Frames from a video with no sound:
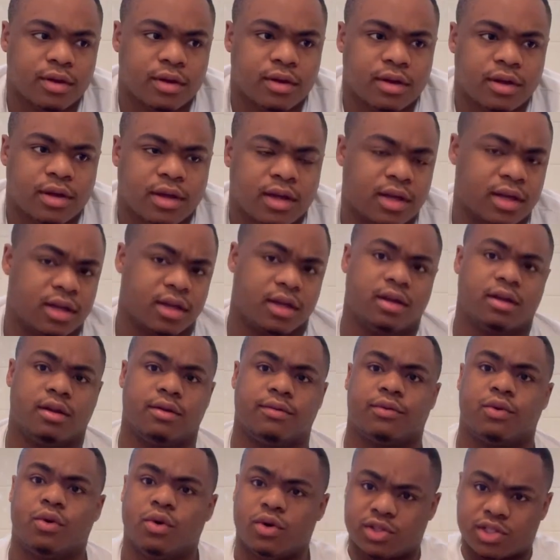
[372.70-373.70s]
And
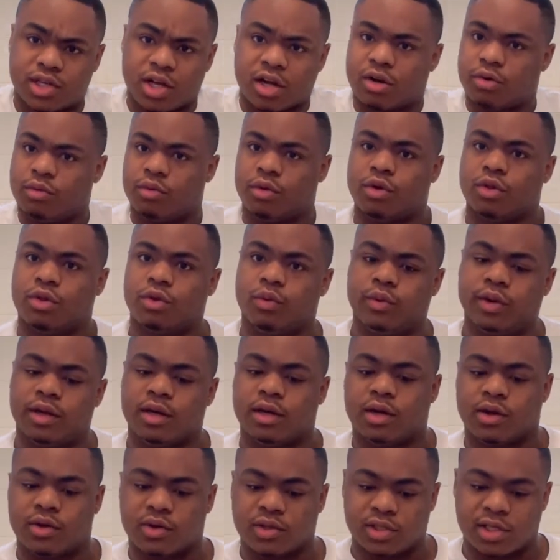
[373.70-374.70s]
of course I could roll the
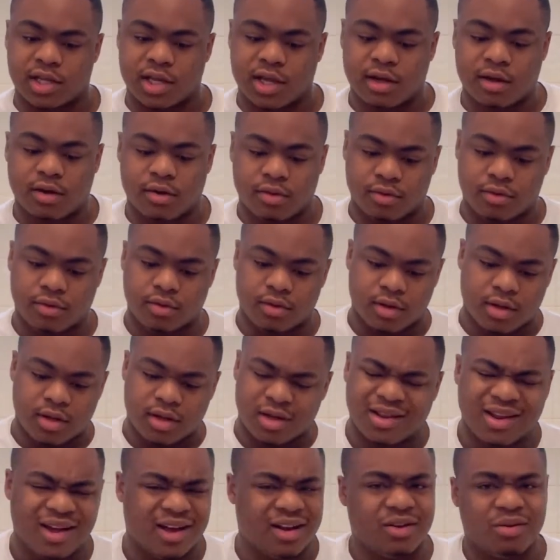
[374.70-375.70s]
windows down.
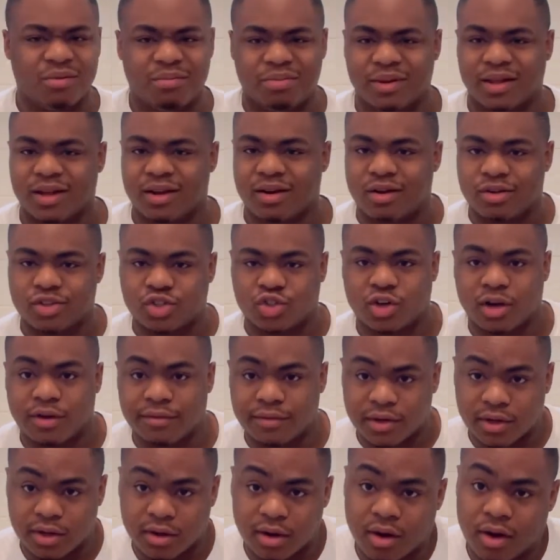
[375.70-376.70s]
I don't plan on
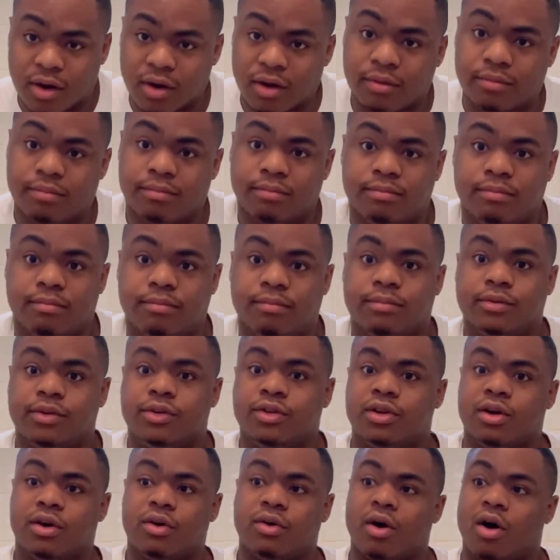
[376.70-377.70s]
driving the car, you
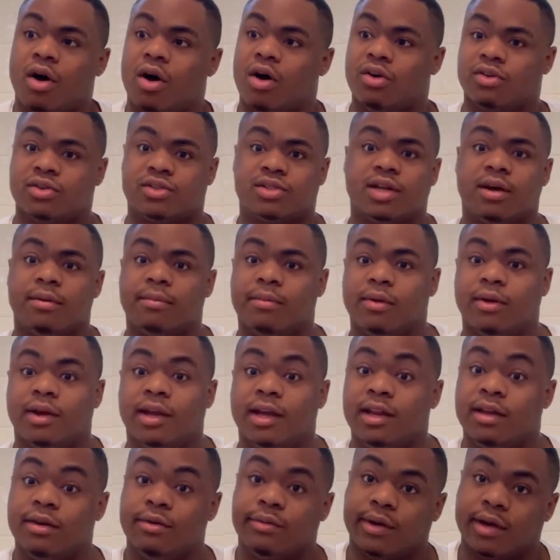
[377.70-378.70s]
know, all summer
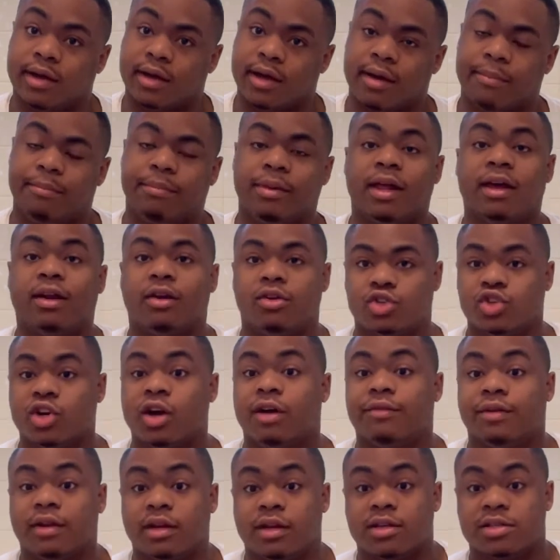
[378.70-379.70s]
anyway. I plan on
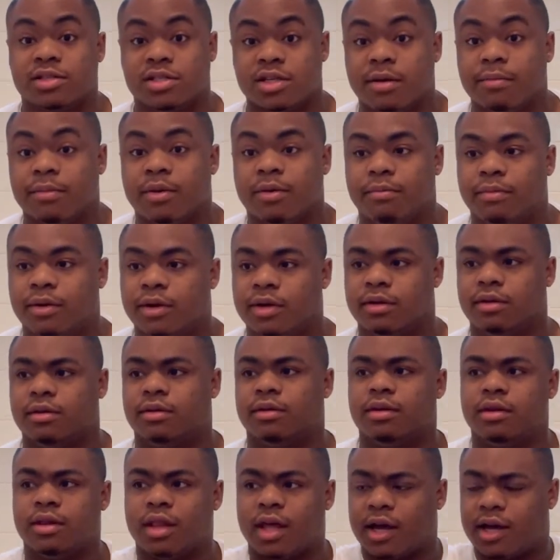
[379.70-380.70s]
driving in the summer, but
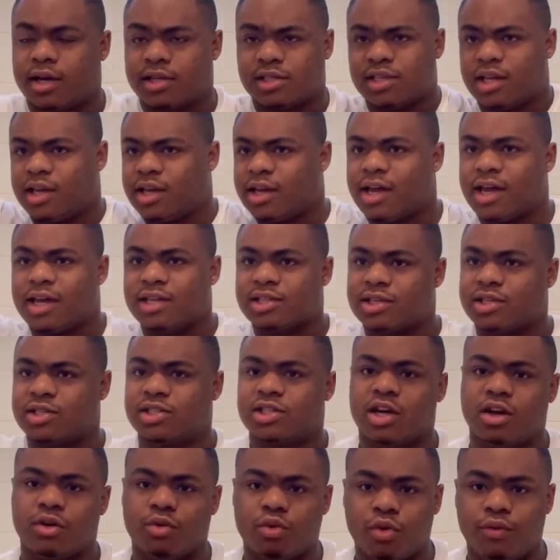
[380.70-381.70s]
like I said, it has a
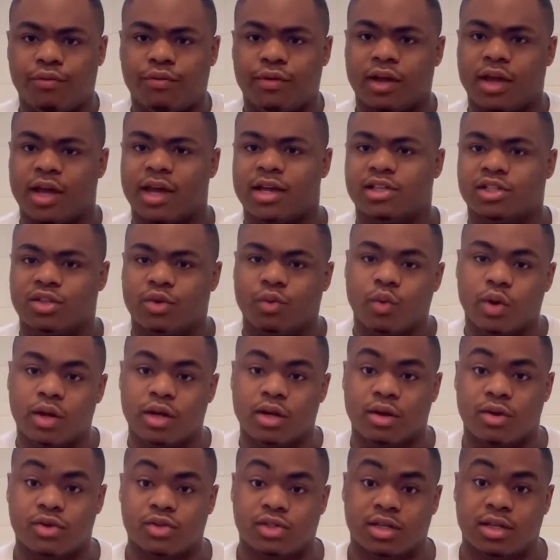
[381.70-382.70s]
sunroof and it has the
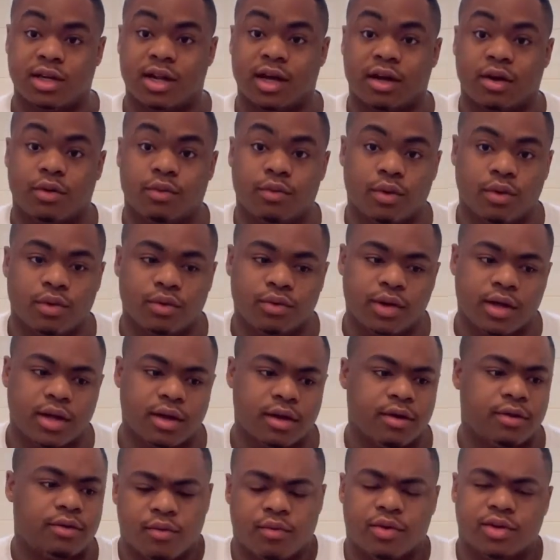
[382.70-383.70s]
windows that I could roll
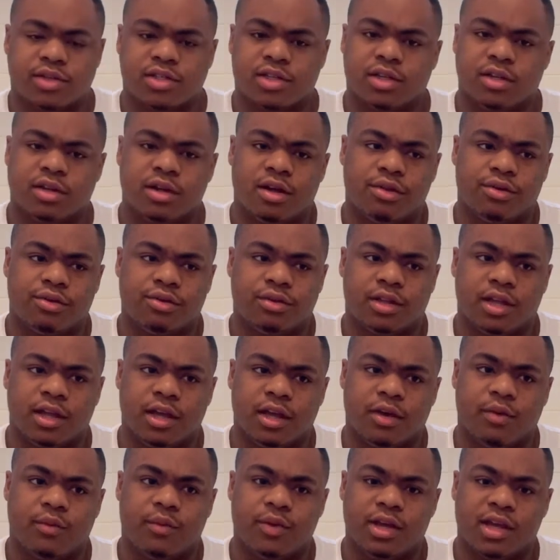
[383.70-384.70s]
down. What's another
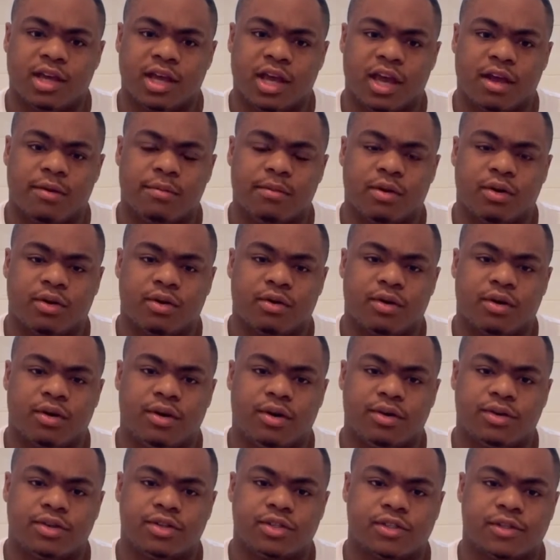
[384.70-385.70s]
thing we came
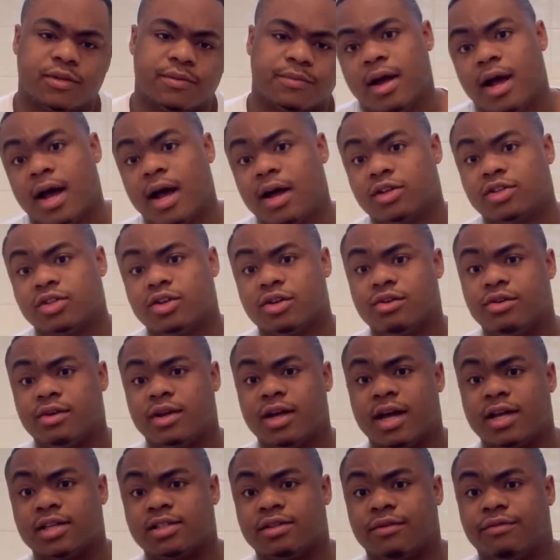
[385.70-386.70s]
across? I'll show you
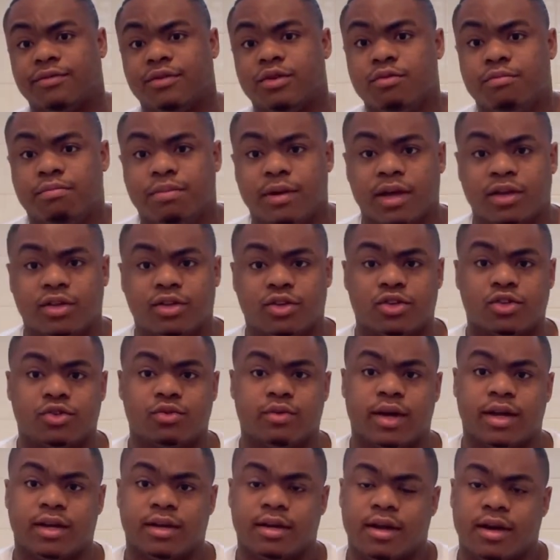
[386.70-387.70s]
guys a few pictures
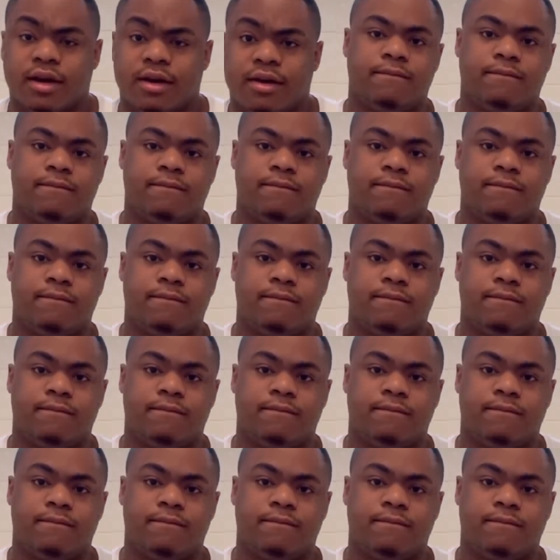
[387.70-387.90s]
right now.